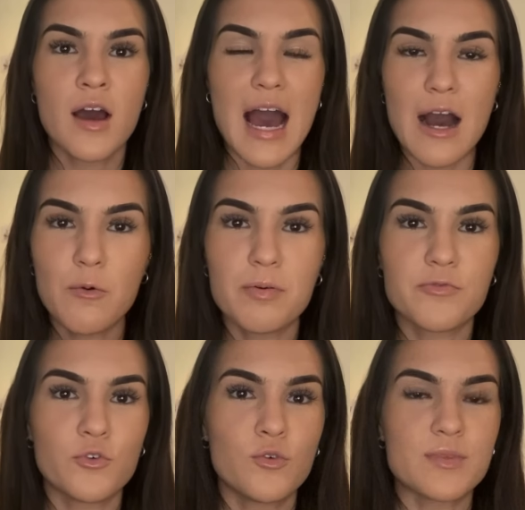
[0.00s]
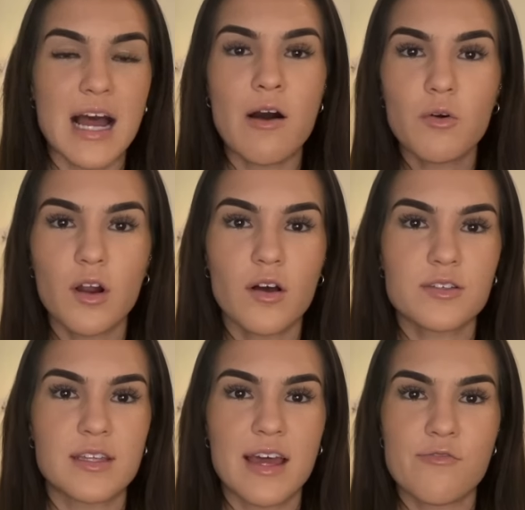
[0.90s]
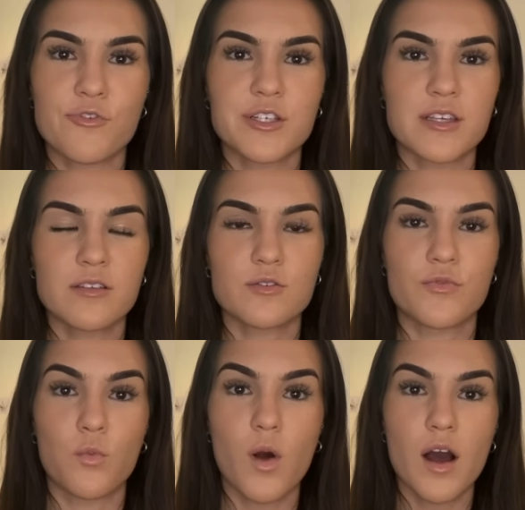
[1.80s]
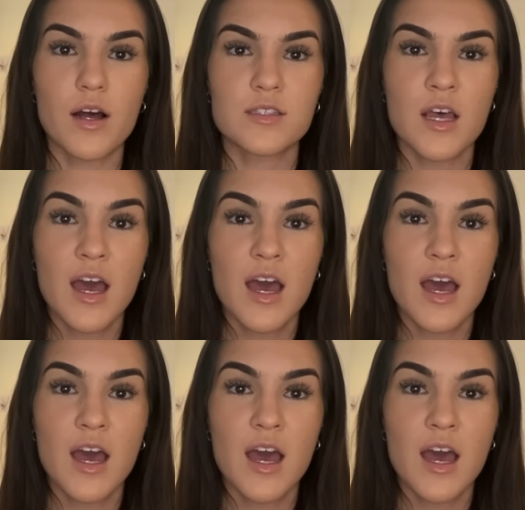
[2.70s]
outperformed, outclassed in every sense of the word,